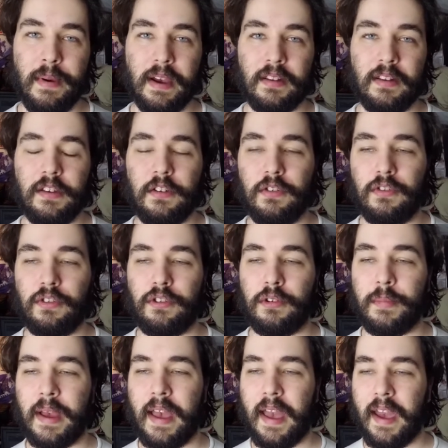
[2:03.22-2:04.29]
back to
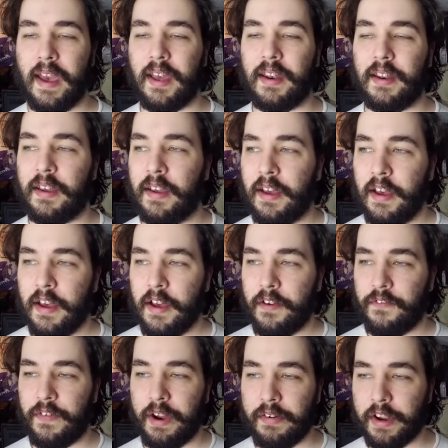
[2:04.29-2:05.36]
YouTube, and
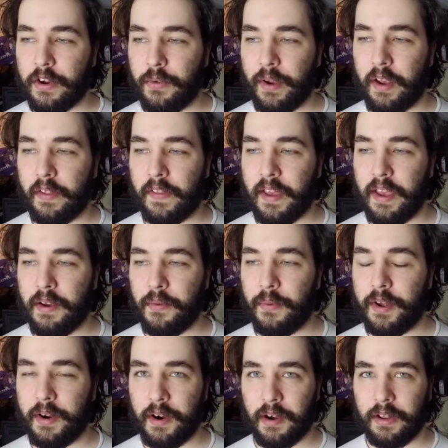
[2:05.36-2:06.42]
very quickly,
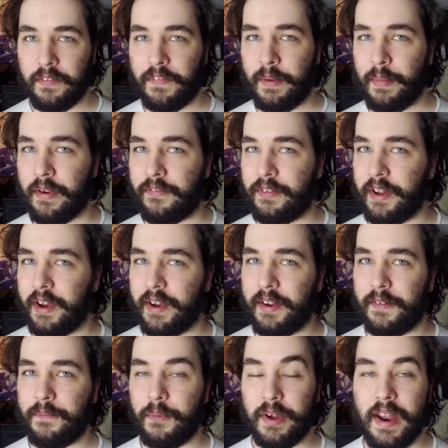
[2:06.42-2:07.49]
what all of them have
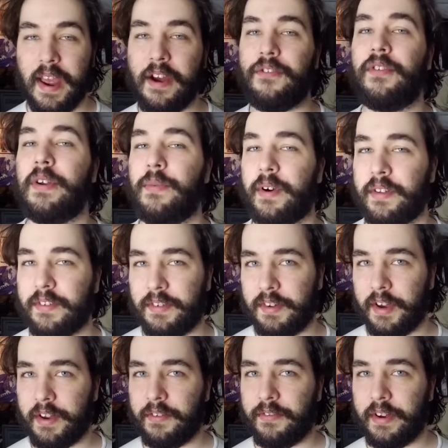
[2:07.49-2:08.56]
done, what everyone's
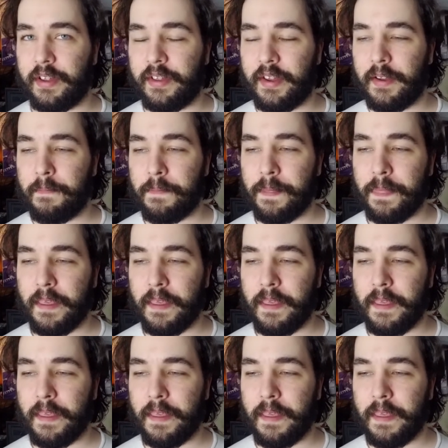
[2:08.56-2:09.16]
done really,